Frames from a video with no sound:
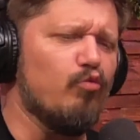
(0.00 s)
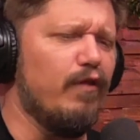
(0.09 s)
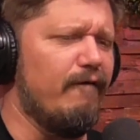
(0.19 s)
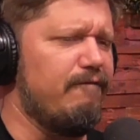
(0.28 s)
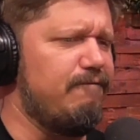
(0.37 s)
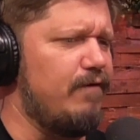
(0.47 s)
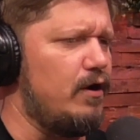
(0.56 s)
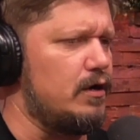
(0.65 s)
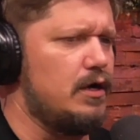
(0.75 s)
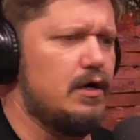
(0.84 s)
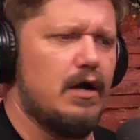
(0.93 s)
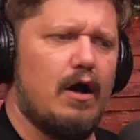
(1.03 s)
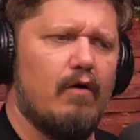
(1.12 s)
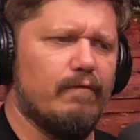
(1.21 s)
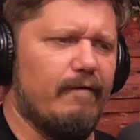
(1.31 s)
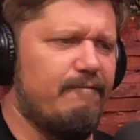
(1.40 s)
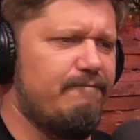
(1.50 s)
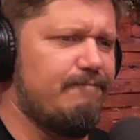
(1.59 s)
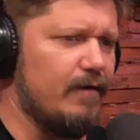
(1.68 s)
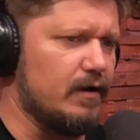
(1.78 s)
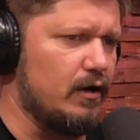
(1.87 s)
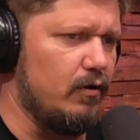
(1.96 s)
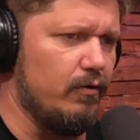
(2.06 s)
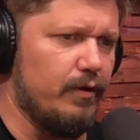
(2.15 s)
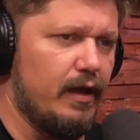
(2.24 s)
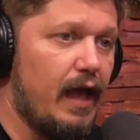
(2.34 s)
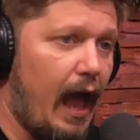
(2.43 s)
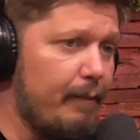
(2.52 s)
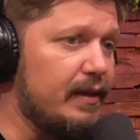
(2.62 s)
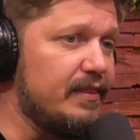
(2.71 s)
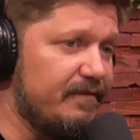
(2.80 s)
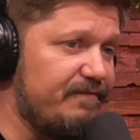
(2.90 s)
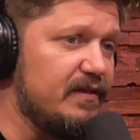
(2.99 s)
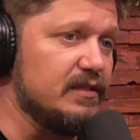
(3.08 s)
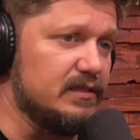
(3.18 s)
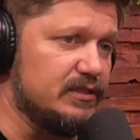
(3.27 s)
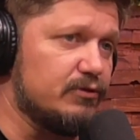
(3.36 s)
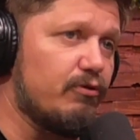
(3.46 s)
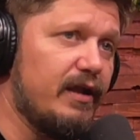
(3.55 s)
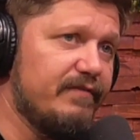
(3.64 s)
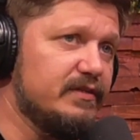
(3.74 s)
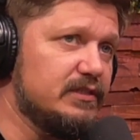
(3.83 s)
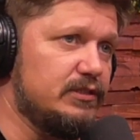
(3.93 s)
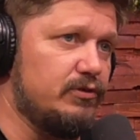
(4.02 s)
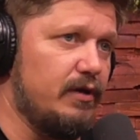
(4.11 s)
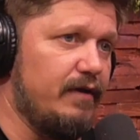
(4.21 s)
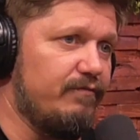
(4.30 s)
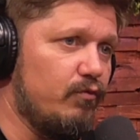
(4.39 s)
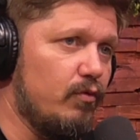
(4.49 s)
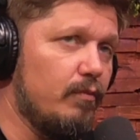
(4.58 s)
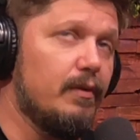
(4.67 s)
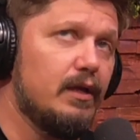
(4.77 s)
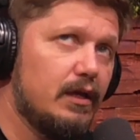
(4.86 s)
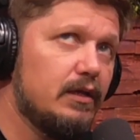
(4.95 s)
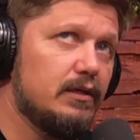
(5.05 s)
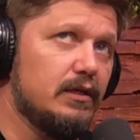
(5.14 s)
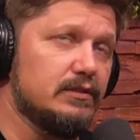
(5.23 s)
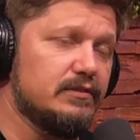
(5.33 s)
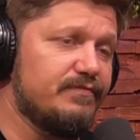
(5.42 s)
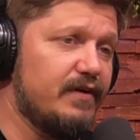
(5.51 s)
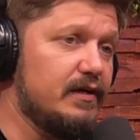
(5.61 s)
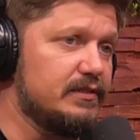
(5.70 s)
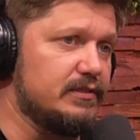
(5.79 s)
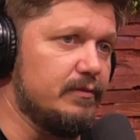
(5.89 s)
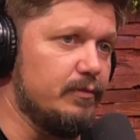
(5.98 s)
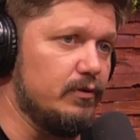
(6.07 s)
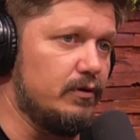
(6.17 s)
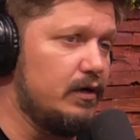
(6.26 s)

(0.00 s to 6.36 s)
the fuck on. I mean, the feelings, the cravings that you have for them, yes, it's very similar